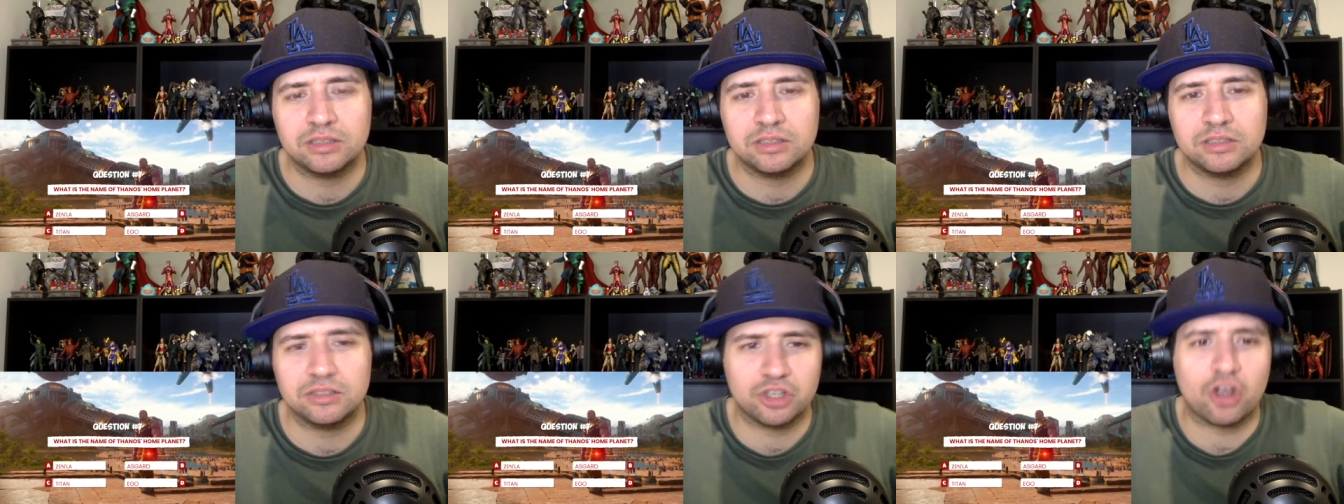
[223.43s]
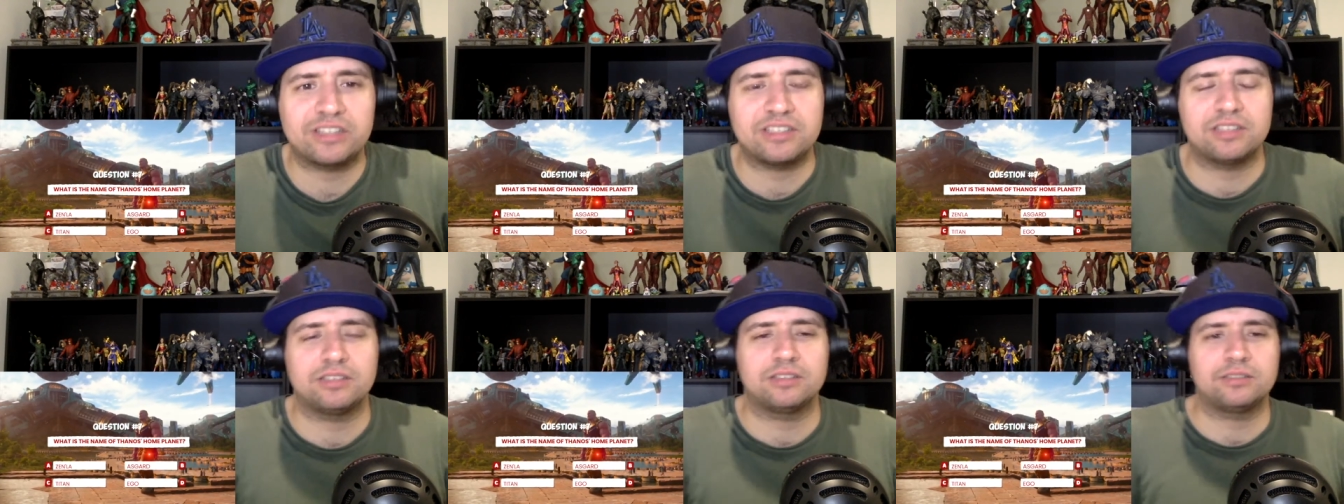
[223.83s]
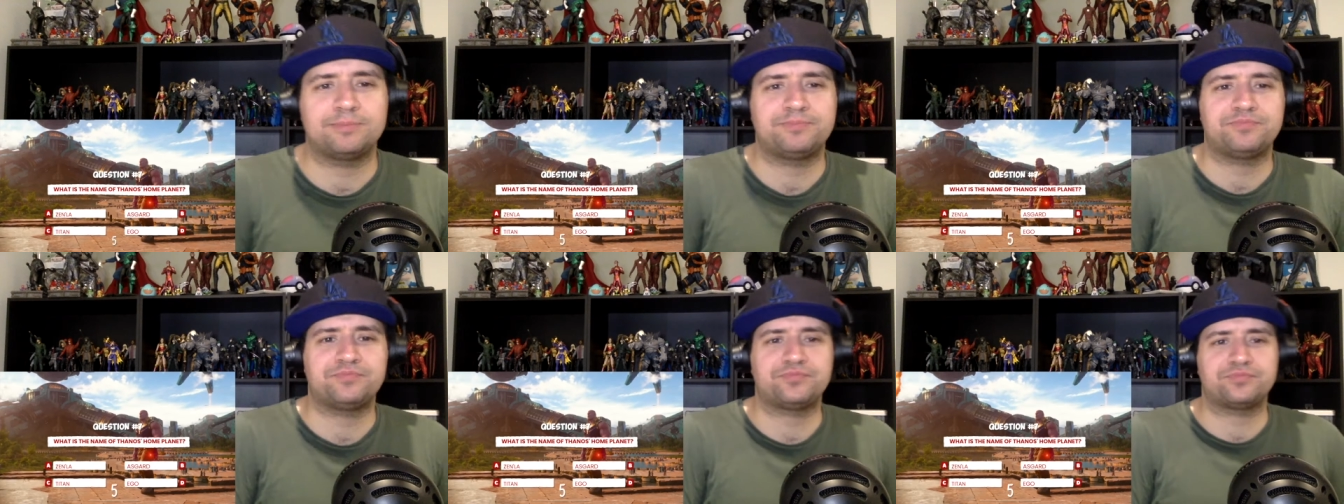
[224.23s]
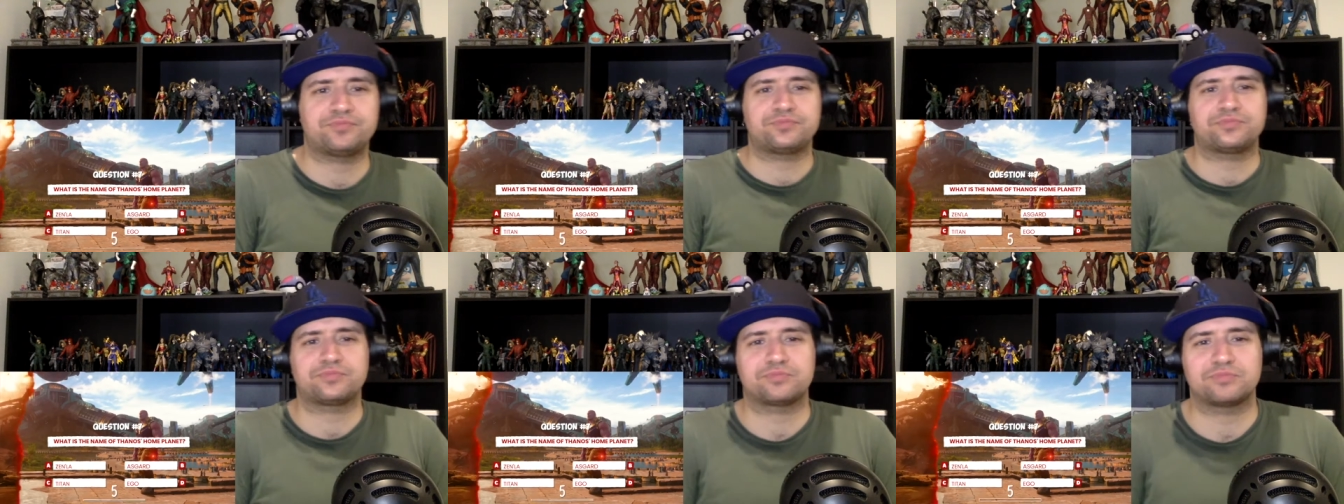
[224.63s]
Titan.
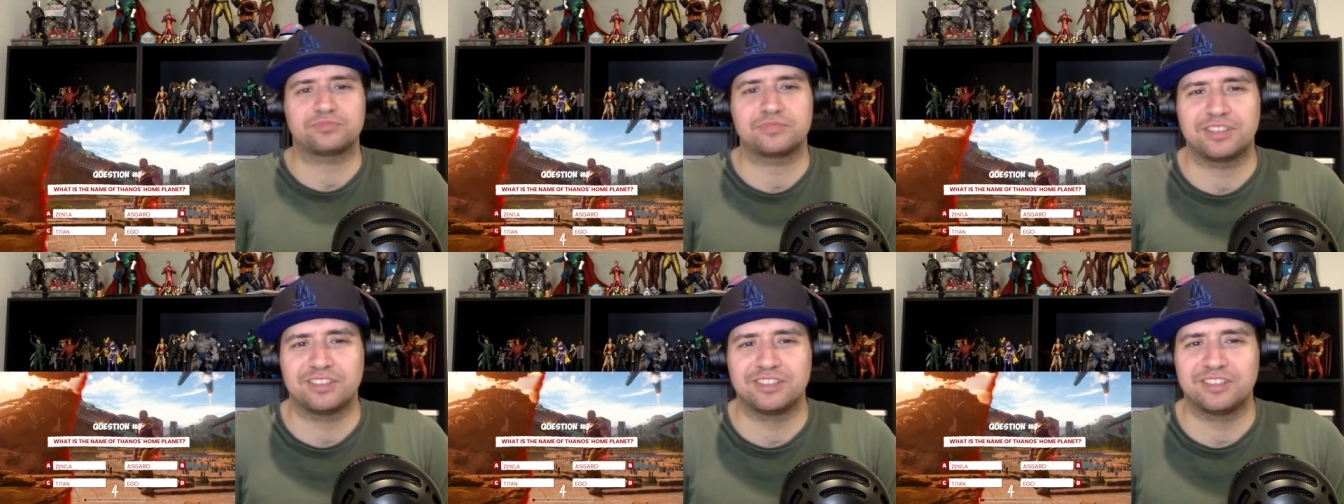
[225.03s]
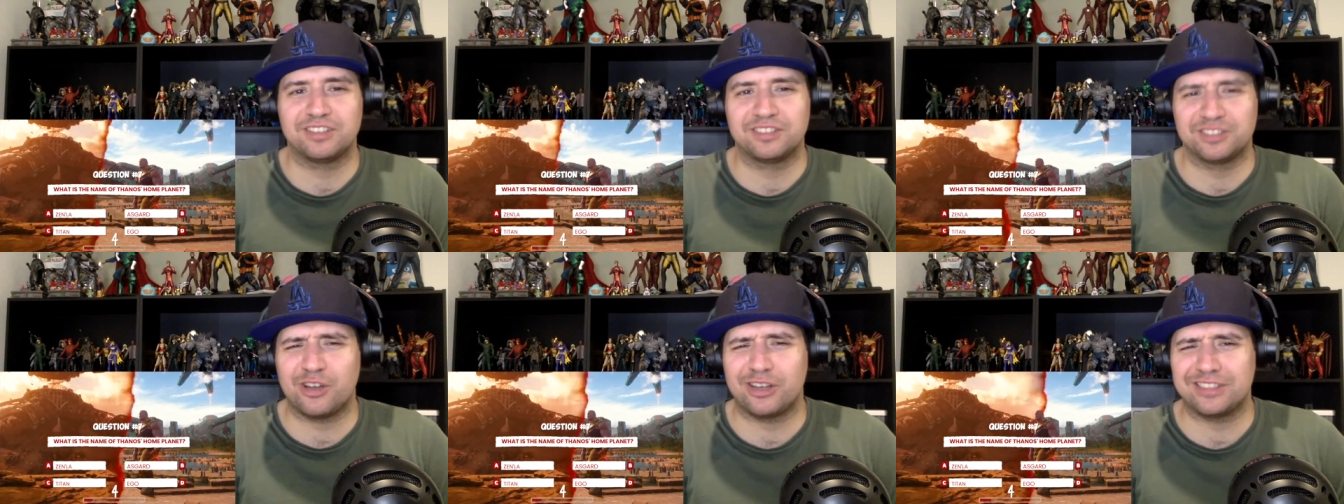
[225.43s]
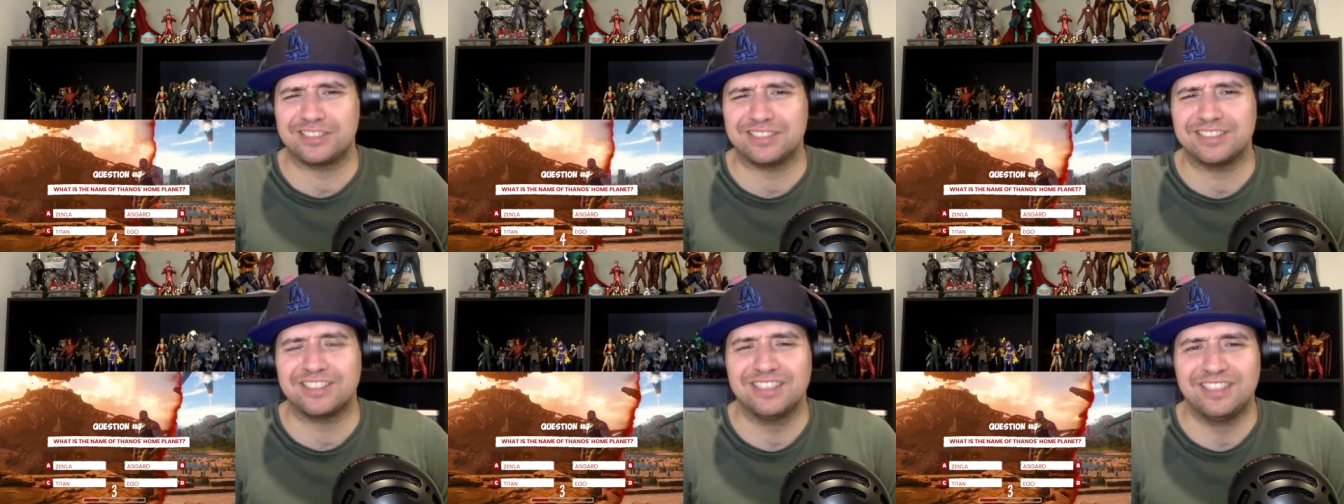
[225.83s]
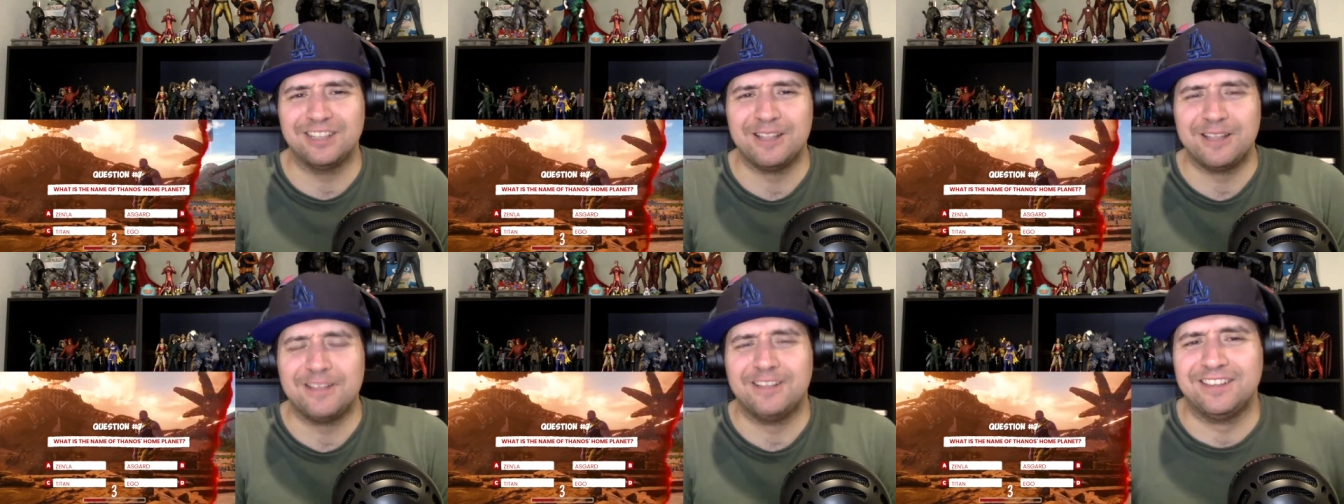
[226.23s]
Hmm, this Titan. one might be
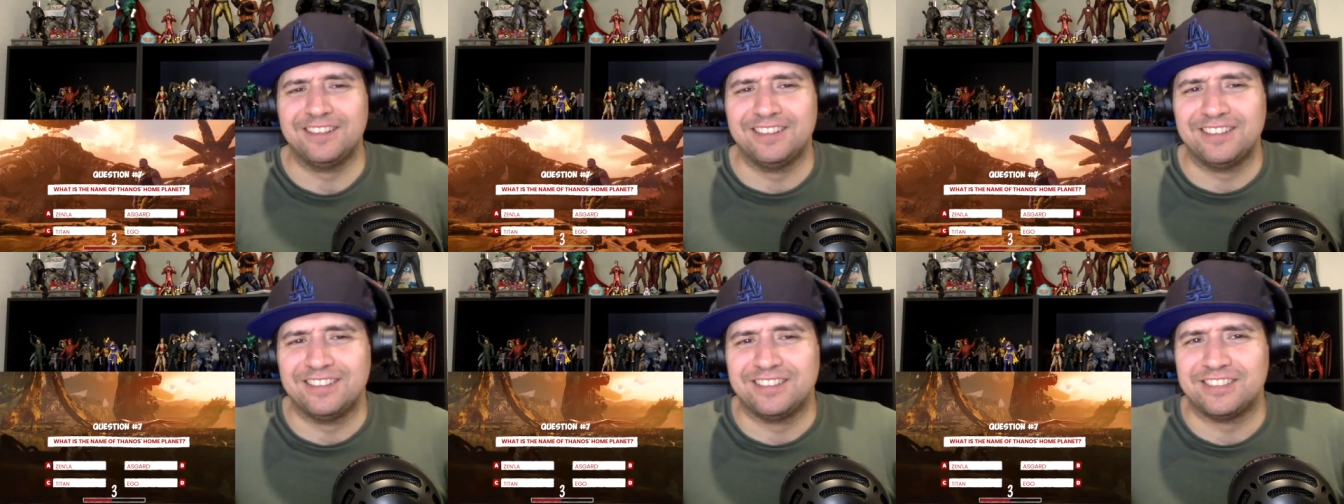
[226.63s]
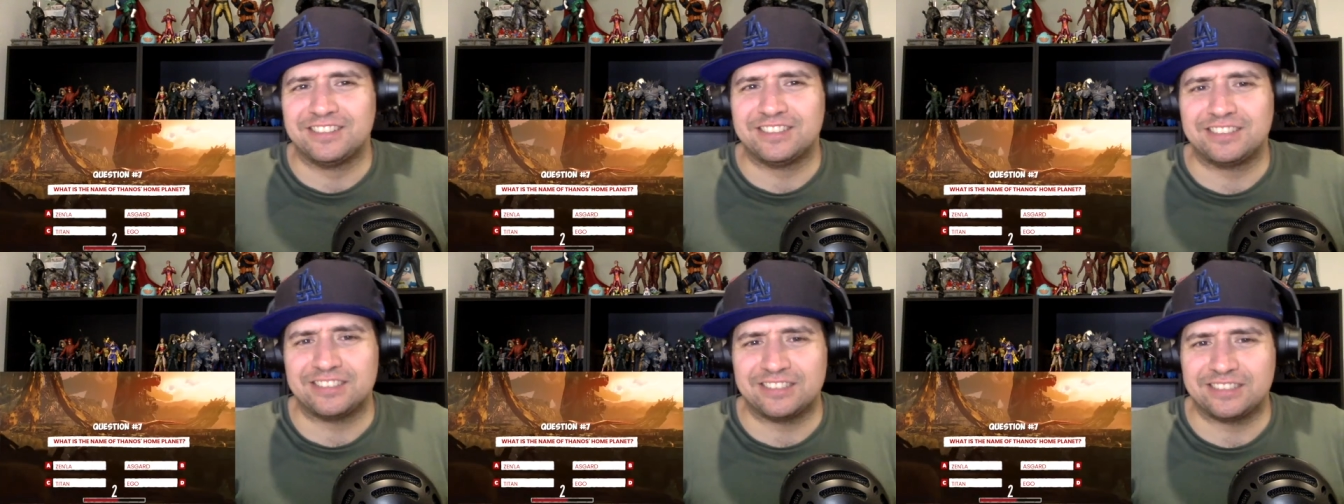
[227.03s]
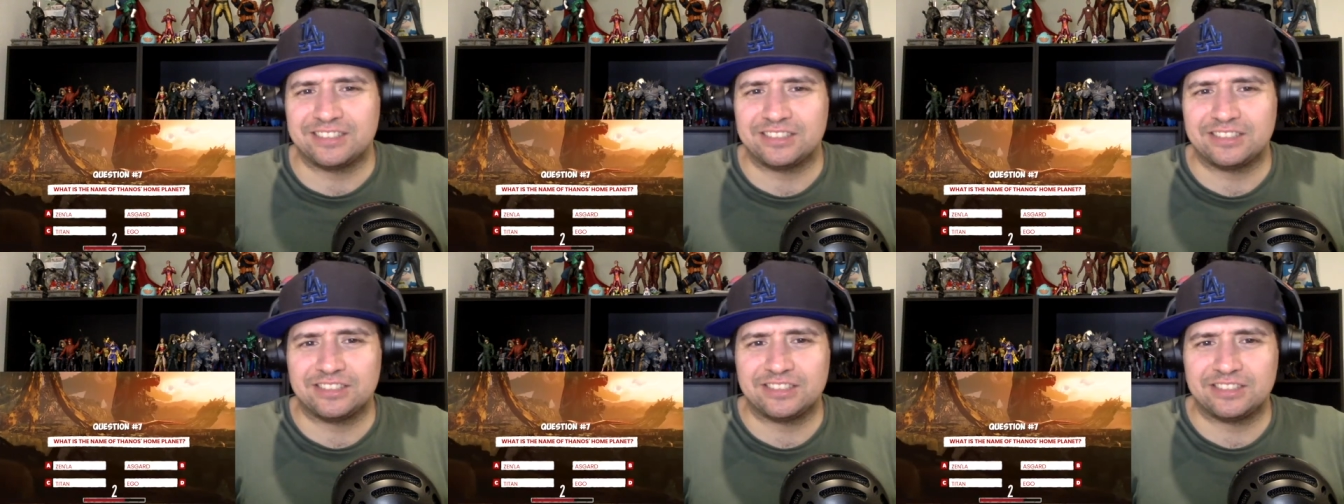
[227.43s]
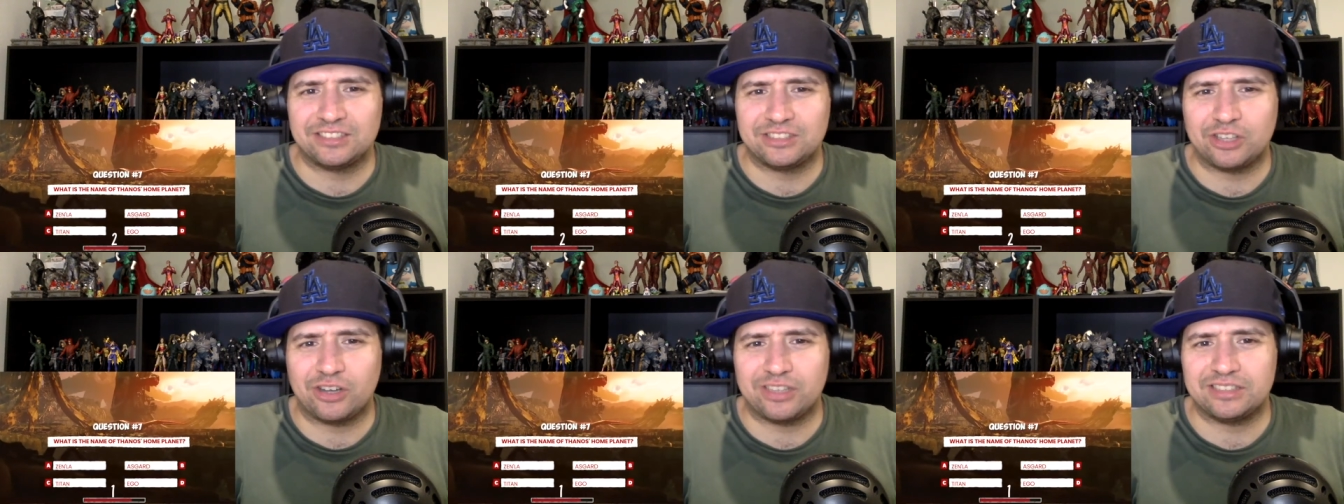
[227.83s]
tricky.
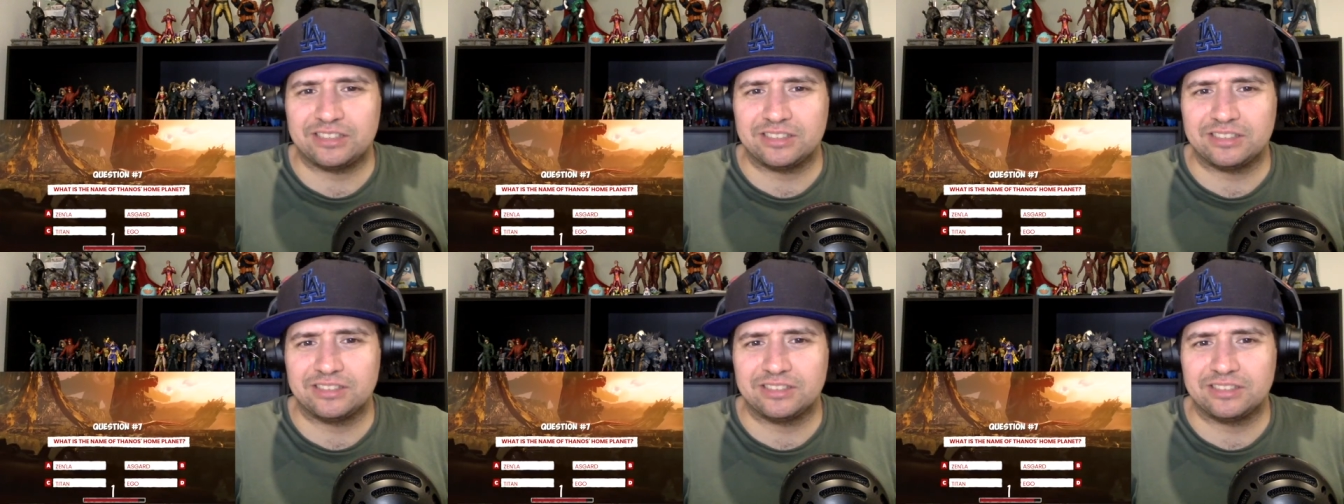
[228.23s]
Titan.